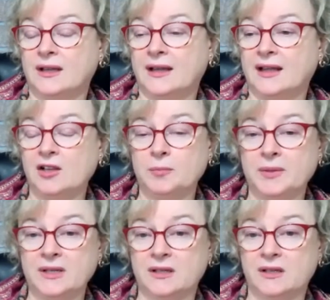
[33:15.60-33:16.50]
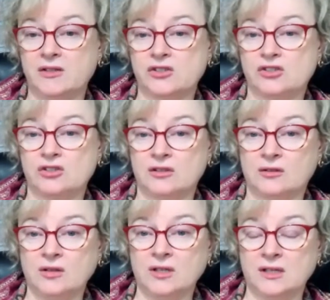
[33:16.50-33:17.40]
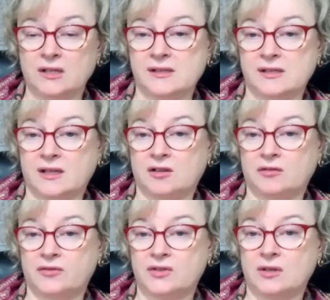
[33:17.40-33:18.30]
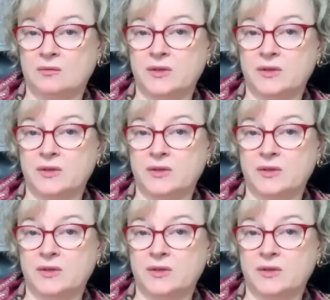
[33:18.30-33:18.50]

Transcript: helping us to look at ourselves.